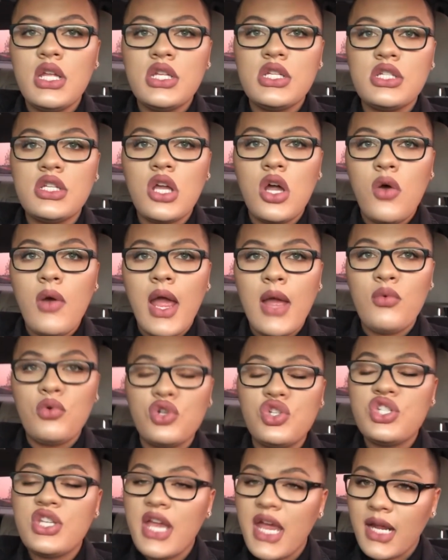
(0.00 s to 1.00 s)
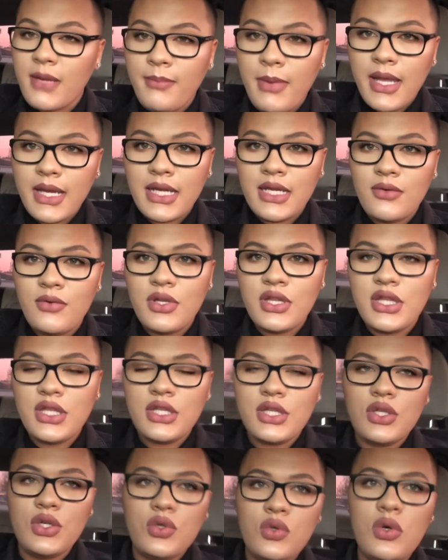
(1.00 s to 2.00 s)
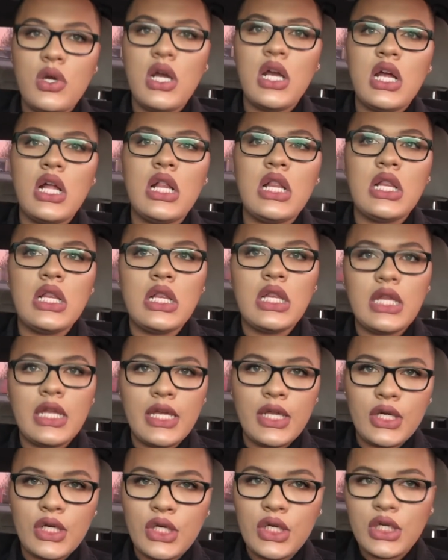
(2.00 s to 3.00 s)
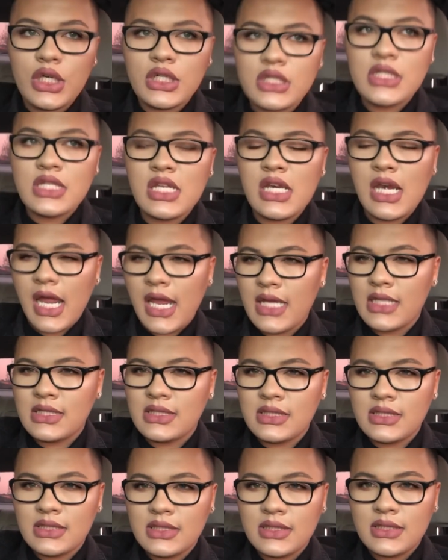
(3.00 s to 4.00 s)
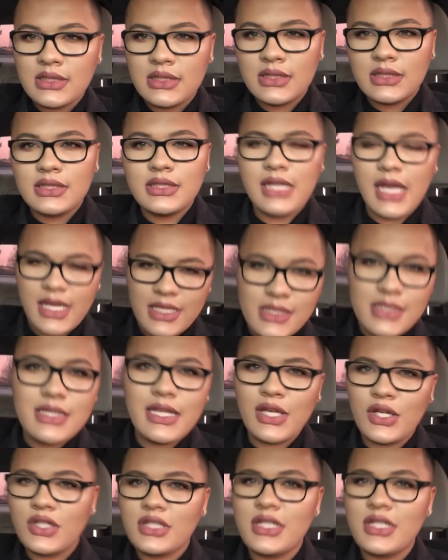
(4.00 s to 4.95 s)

So I will check back in with you later tonight. Yeah, later